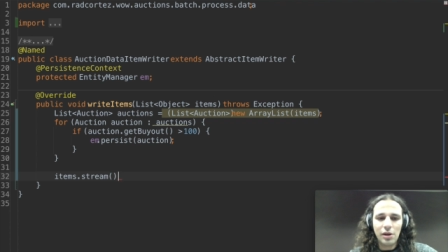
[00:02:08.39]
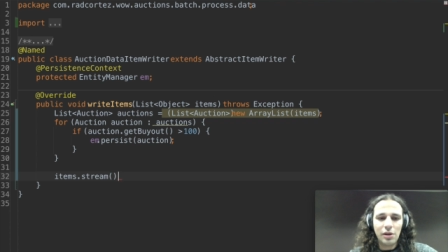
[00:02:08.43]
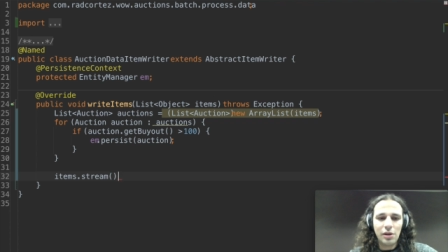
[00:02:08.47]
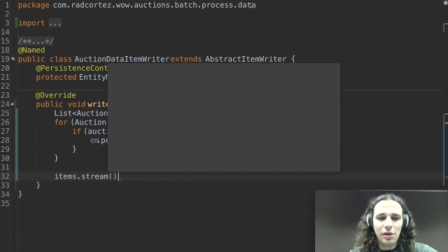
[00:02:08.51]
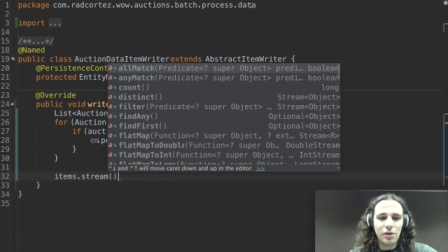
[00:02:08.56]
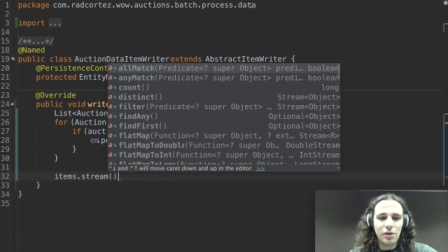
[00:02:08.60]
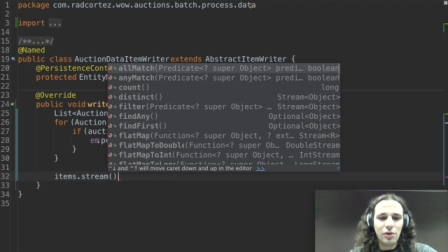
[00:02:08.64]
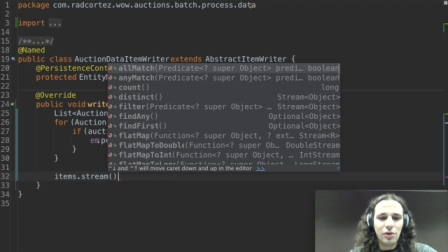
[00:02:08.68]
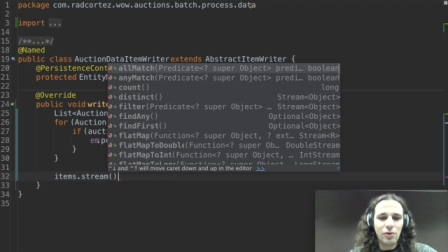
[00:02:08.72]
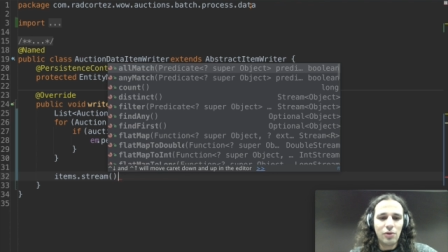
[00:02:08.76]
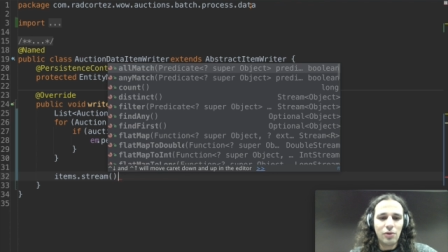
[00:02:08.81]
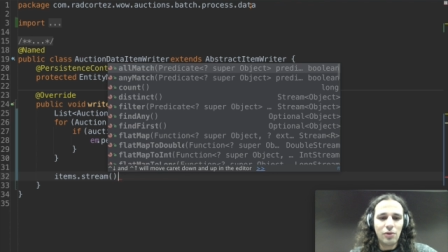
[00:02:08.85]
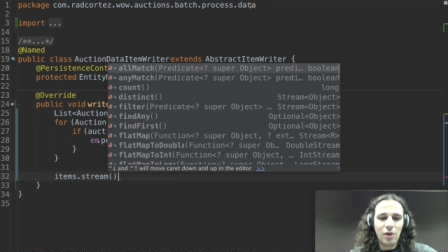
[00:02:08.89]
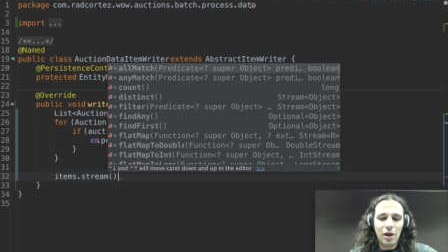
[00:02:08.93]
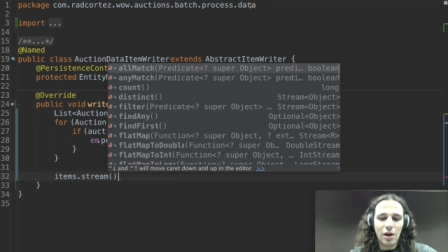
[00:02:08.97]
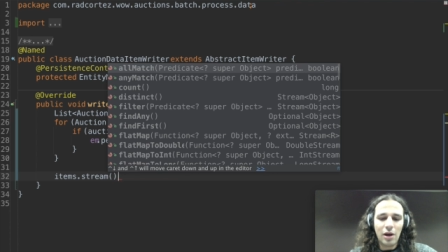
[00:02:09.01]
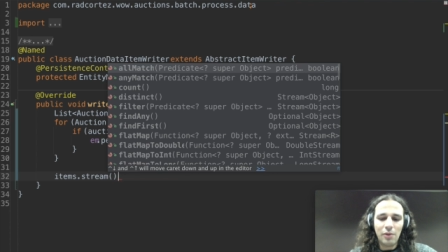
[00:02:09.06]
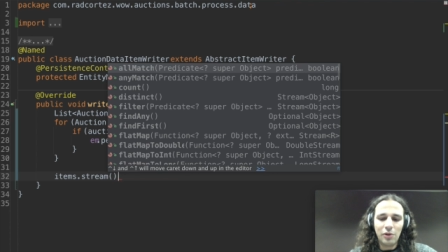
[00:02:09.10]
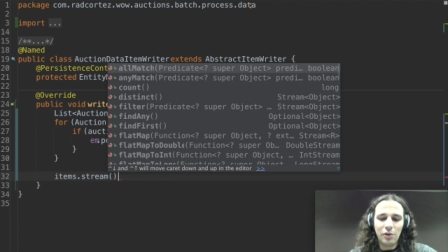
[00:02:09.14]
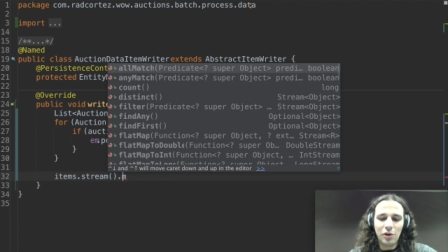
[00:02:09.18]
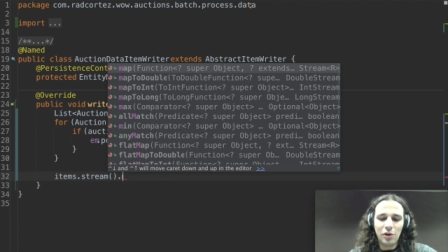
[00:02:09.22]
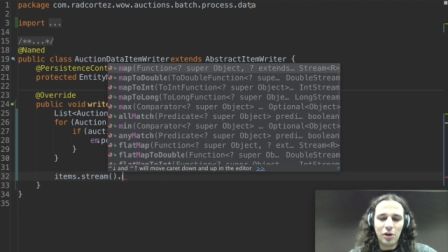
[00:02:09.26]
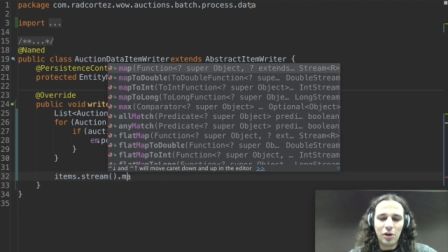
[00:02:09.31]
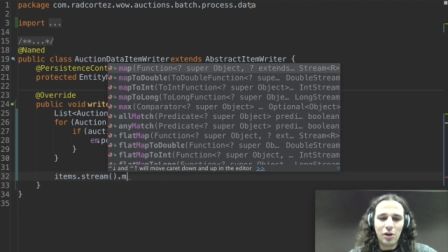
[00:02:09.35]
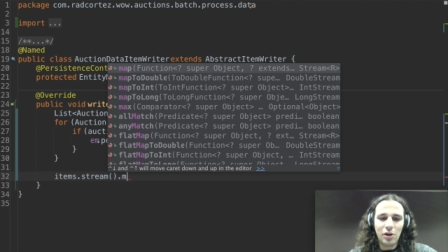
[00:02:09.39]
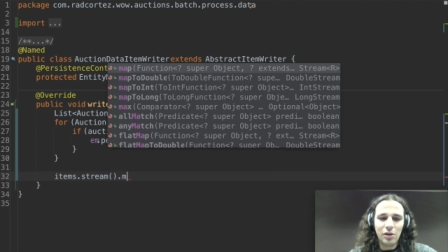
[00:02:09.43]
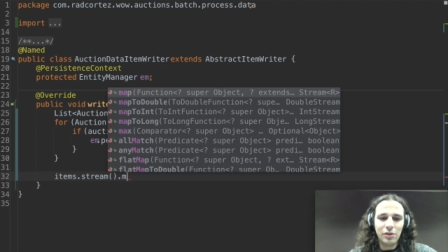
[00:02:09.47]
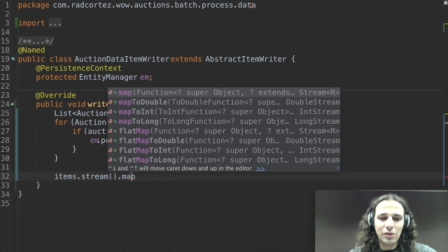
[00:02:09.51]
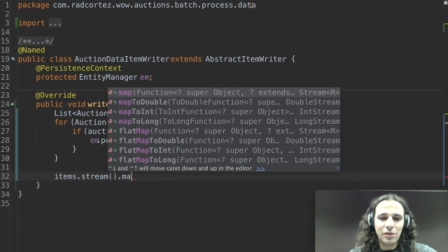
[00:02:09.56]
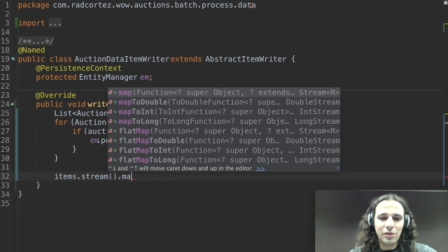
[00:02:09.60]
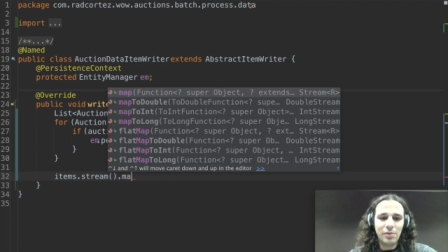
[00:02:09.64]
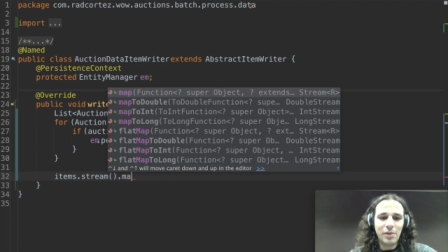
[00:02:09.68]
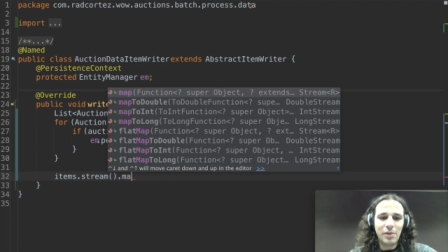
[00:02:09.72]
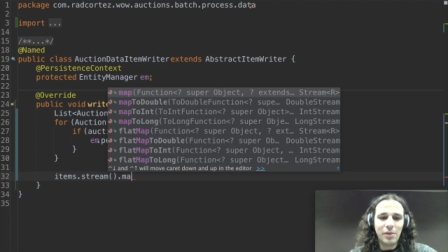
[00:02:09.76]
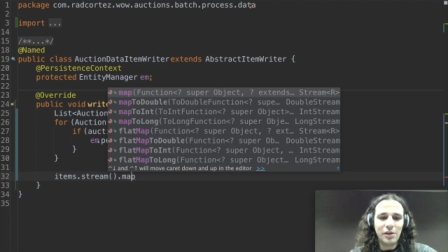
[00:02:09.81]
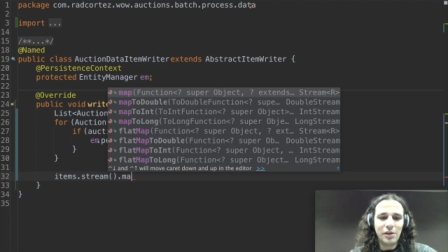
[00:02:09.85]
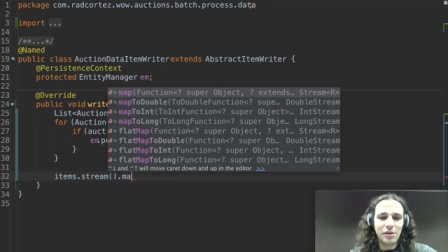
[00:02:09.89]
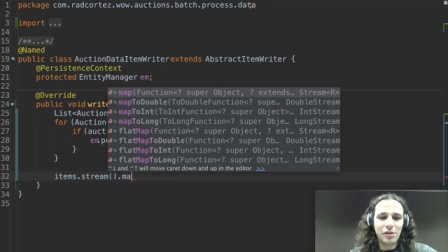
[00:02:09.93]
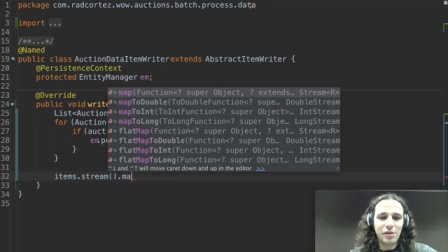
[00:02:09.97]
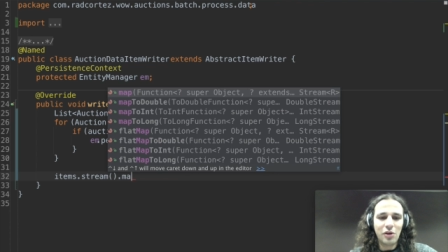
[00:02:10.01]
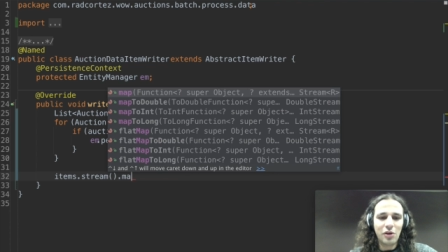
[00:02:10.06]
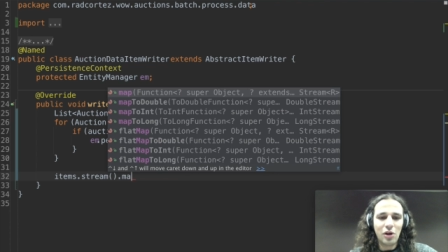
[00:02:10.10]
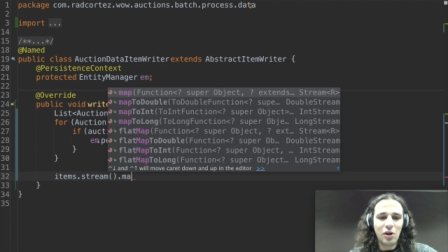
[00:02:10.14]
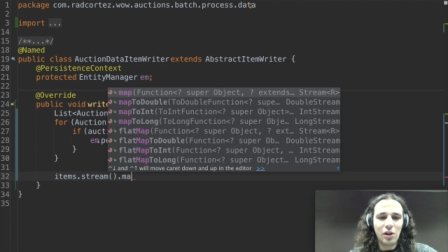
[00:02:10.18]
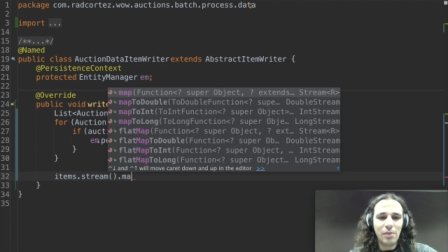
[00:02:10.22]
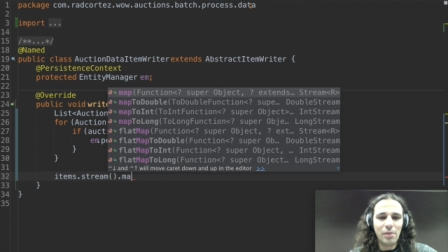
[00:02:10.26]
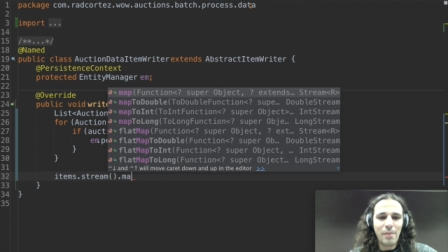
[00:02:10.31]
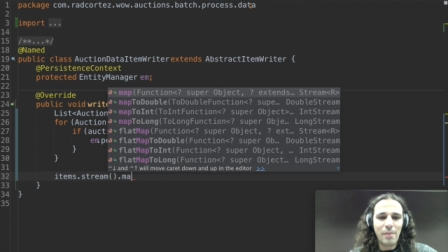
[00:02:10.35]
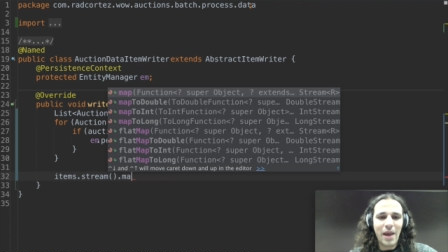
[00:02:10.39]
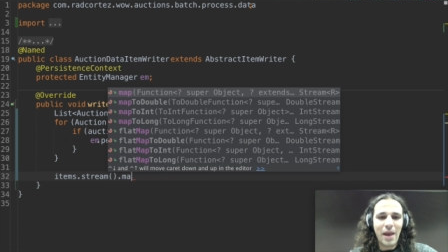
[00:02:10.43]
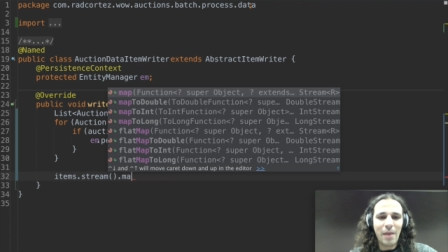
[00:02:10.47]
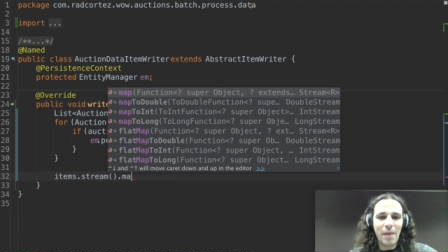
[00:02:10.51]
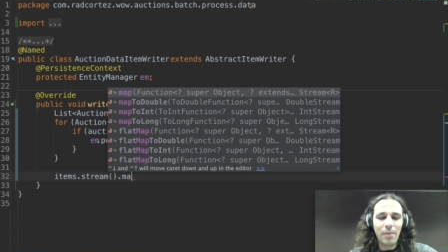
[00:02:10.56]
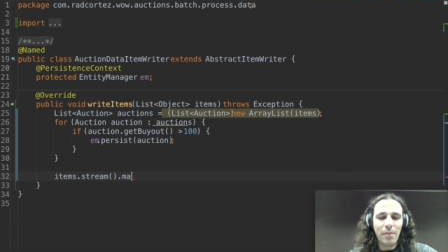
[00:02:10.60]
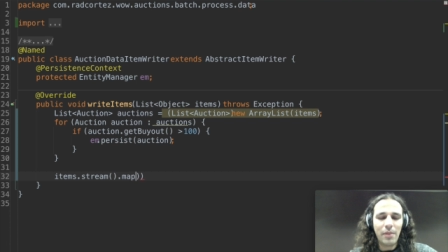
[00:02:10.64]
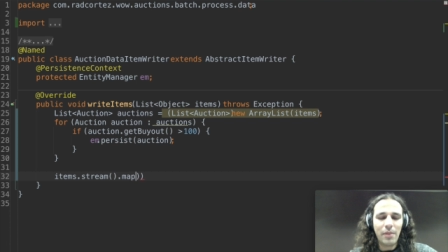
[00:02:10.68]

So I will call the method called map.